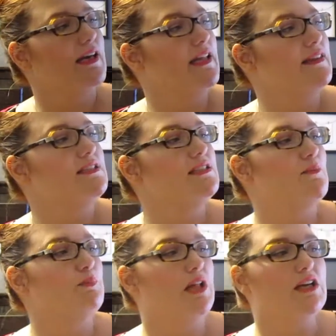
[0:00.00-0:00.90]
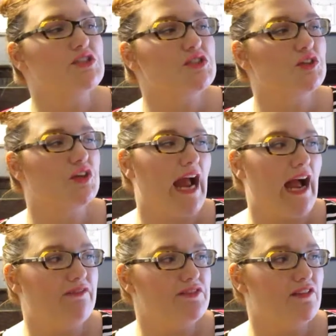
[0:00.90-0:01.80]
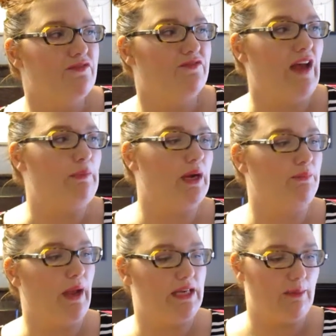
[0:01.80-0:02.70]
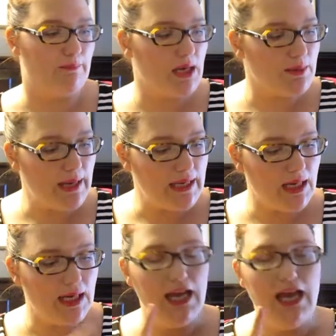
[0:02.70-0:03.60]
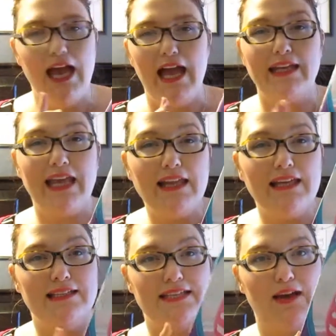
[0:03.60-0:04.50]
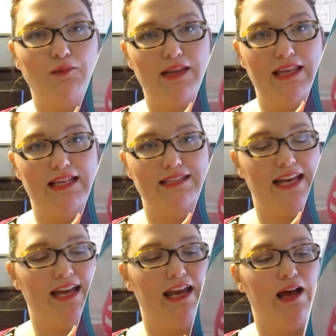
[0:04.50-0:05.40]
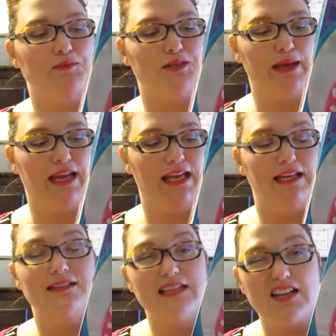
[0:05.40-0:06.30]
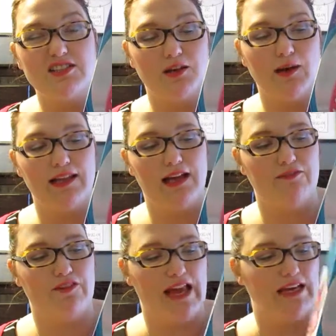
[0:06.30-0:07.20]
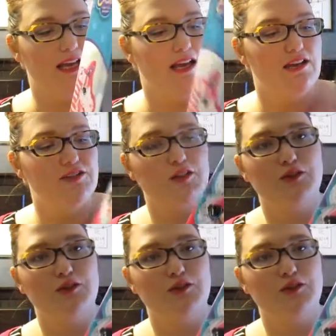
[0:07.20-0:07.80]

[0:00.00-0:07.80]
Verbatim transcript: this is a plush craft fabric by number maker and Kaylee has had one of these and I helped her make it and it's actually quite a lot of fun. So you